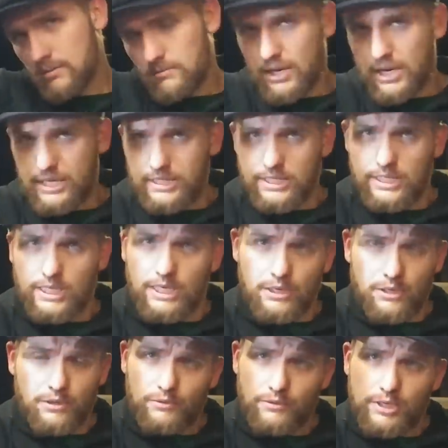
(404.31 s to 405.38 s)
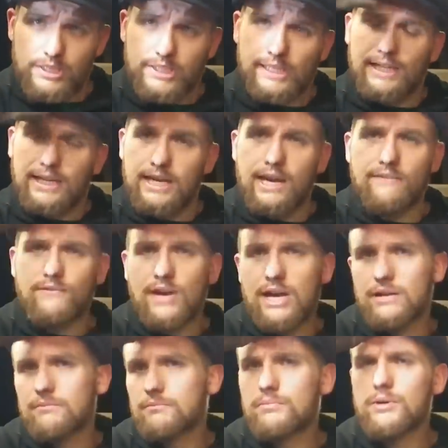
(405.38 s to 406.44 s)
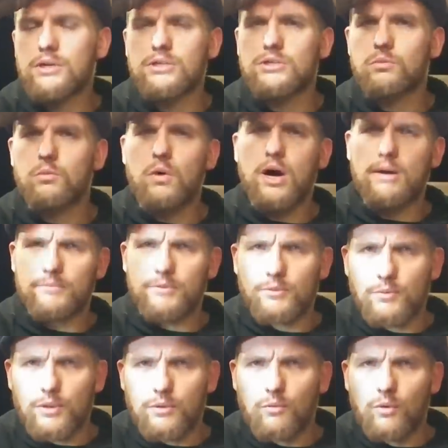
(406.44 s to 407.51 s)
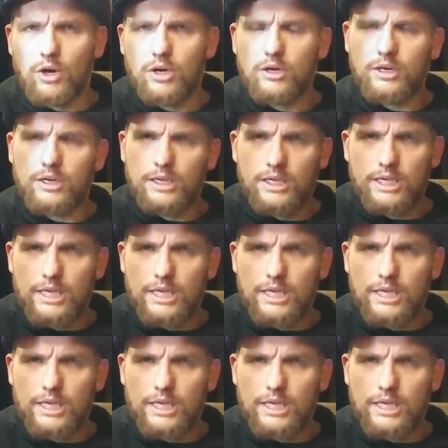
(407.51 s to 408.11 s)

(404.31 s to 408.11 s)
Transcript: But here recently I've gotten pretty swamped with work,